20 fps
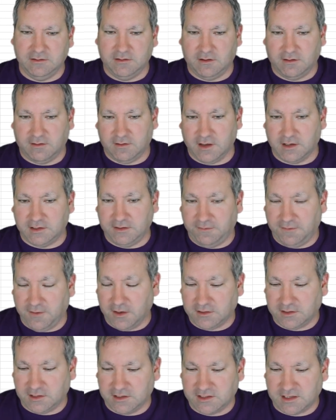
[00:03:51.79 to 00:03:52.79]
to
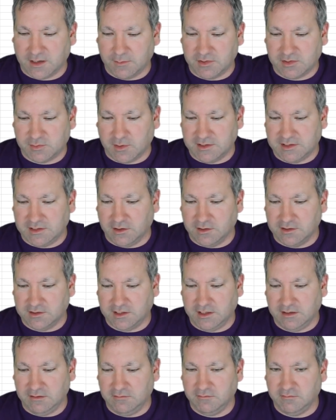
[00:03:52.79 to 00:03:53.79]
31st of December
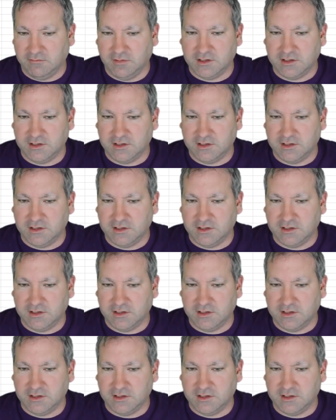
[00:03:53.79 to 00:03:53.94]
2019,